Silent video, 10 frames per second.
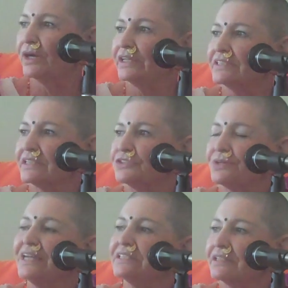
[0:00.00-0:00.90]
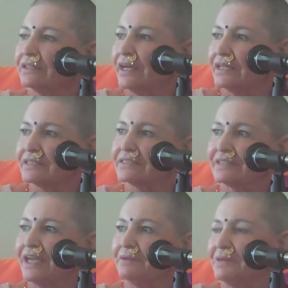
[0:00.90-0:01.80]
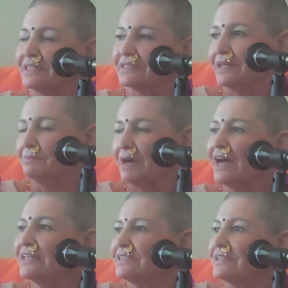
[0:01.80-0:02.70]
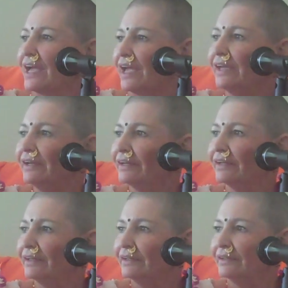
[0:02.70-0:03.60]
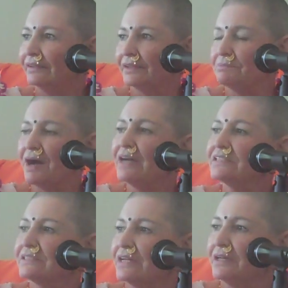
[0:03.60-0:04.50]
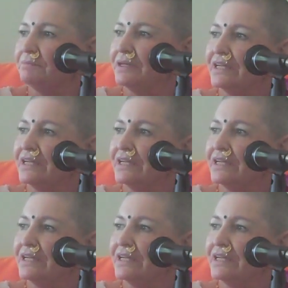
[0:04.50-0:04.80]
someone is addressing that. The same as namaste. Namaste